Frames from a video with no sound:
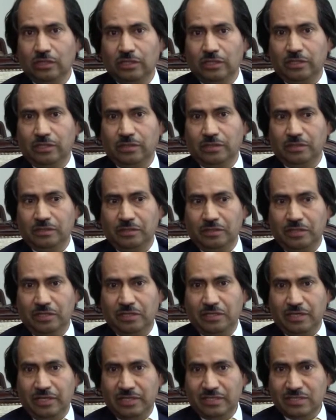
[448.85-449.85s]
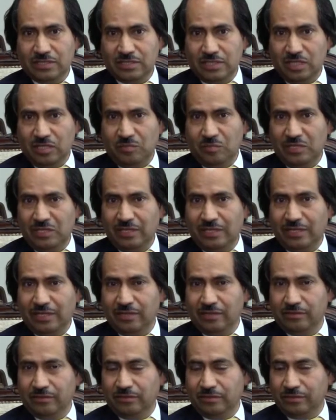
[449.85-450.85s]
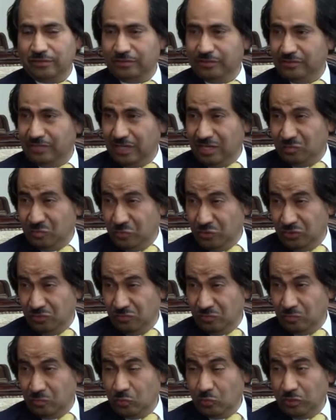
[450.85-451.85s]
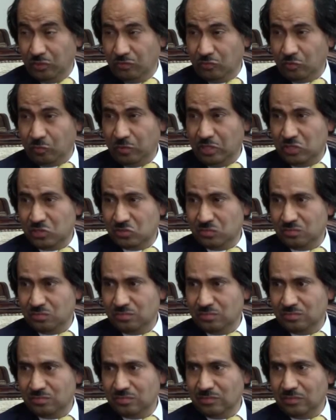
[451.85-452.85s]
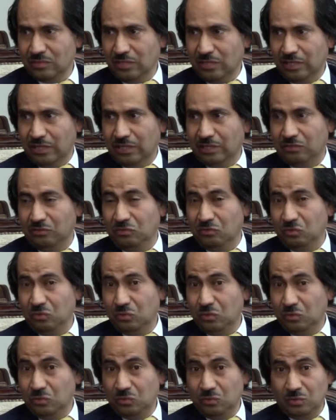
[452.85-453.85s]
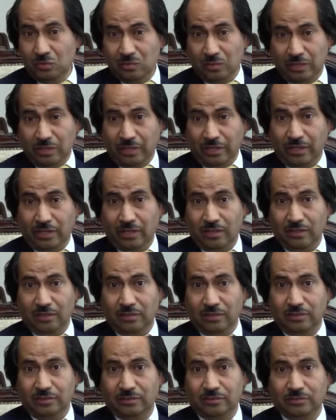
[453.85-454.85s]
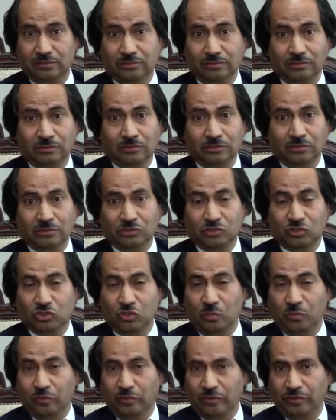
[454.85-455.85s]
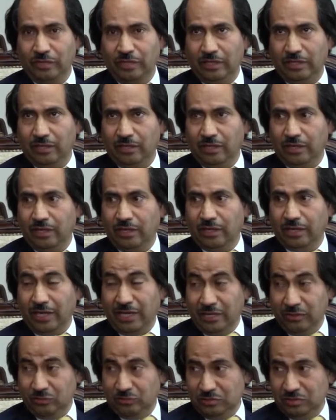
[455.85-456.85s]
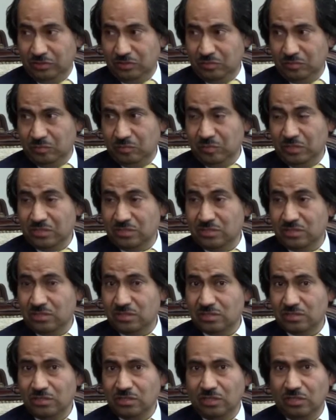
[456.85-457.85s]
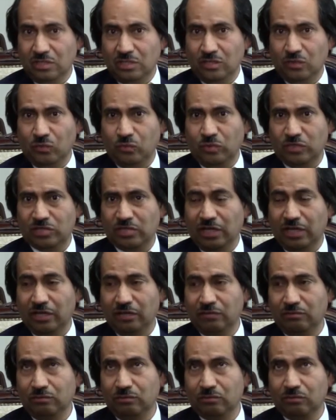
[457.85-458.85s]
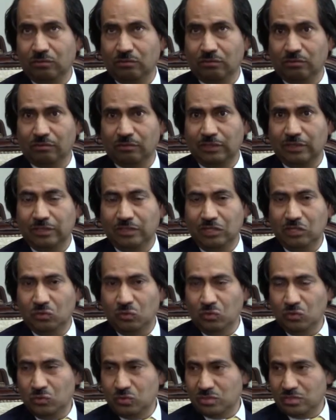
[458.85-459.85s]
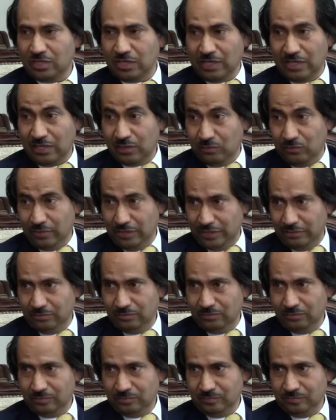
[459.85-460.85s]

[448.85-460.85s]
It has helped me like return more information. I do some of the accounting business in which I do not really need to use the calculator.